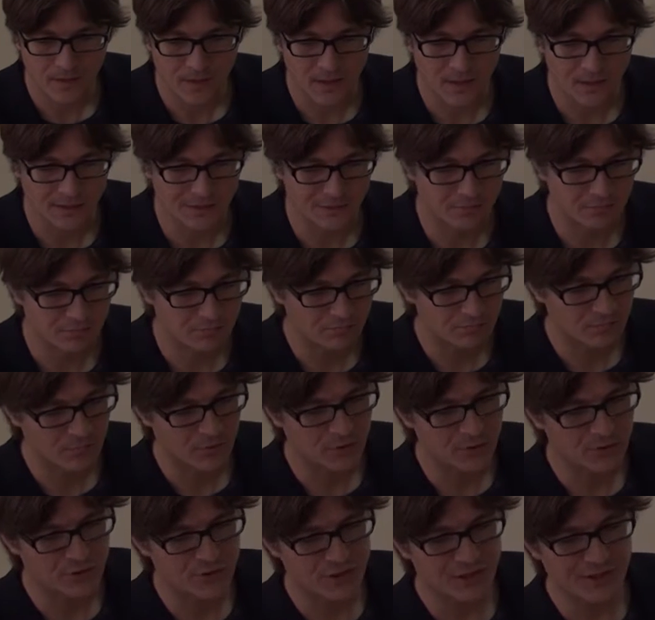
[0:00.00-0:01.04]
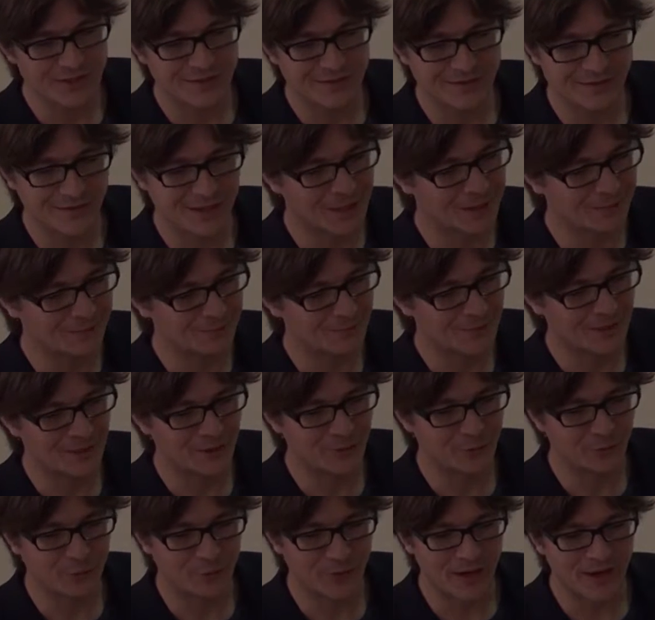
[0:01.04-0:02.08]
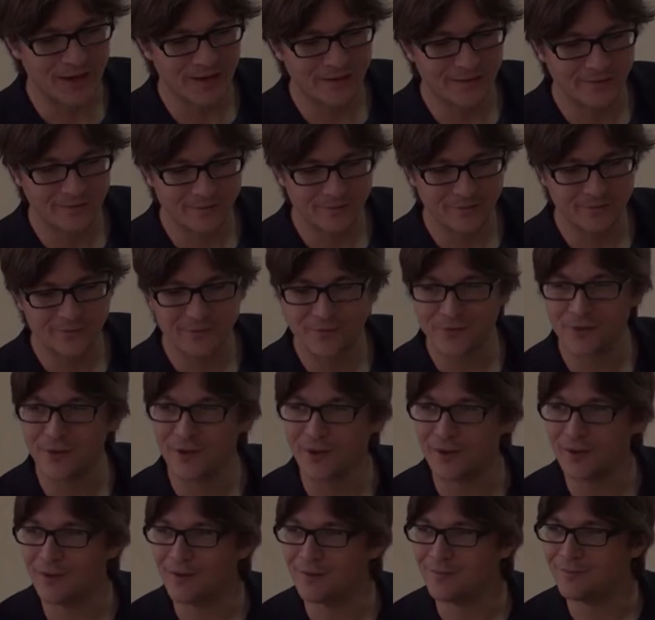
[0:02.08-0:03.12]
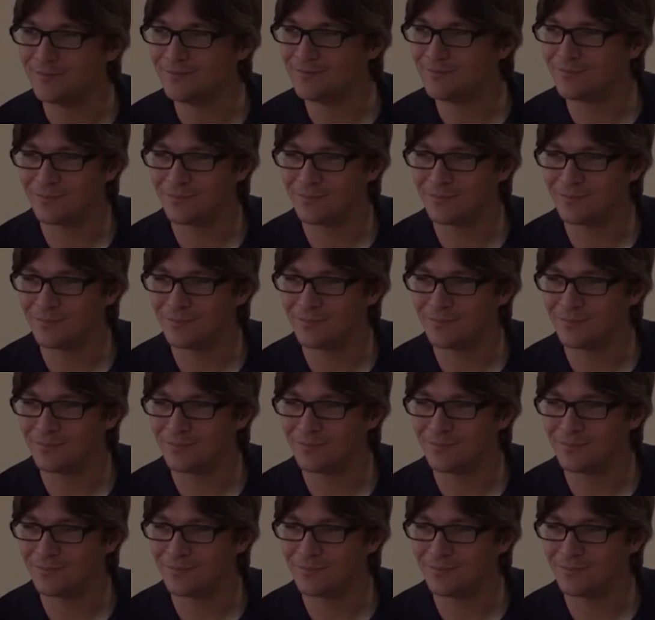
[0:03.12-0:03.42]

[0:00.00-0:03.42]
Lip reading: and you see it ran the